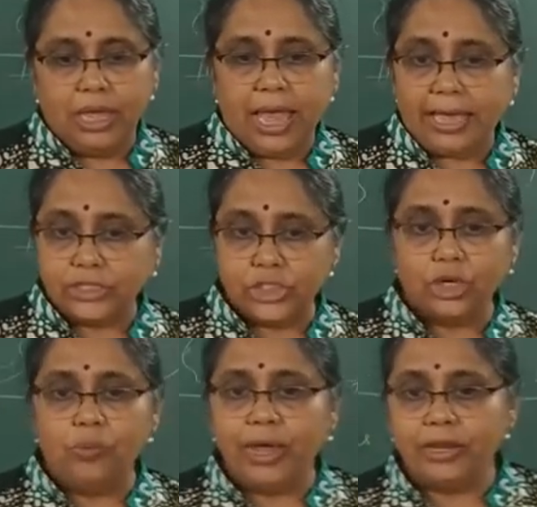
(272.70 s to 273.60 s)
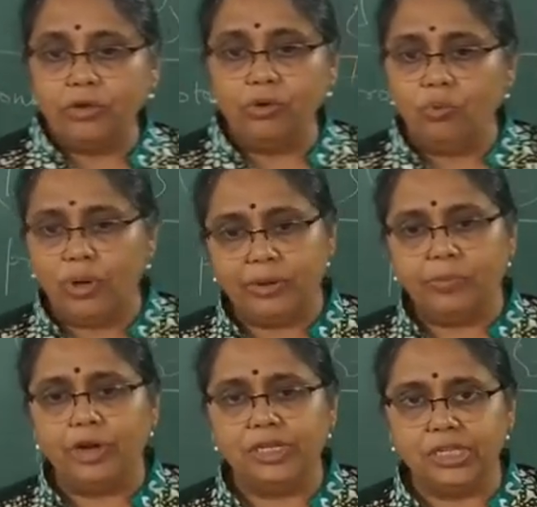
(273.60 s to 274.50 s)
Actual value
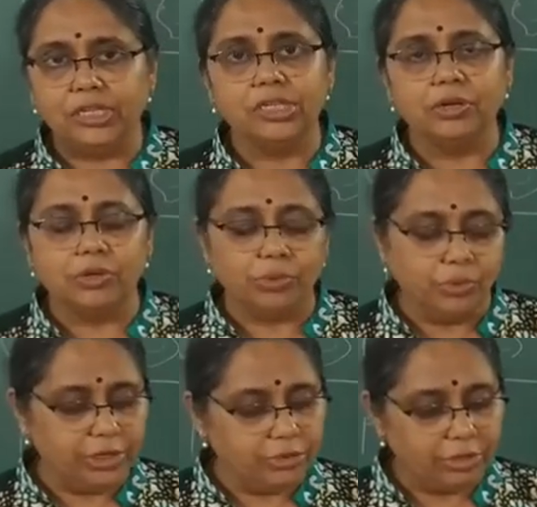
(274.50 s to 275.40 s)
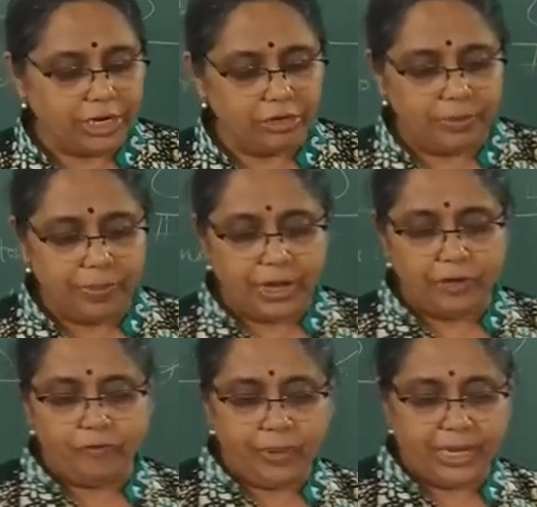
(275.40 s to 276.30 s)
1.602 into 10 to the power
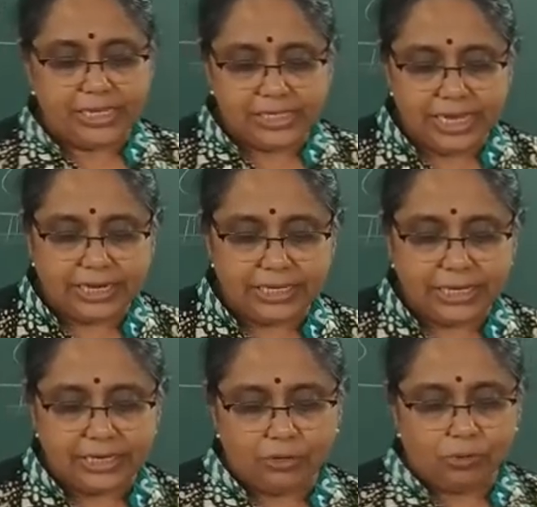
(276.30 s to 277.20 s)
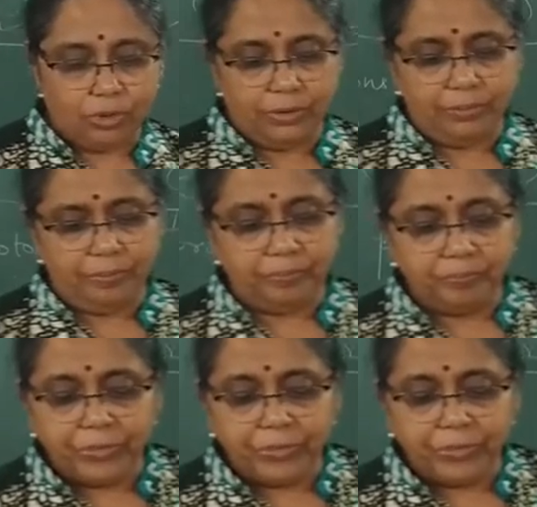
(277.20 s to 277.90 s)
of minus 19 coulomb.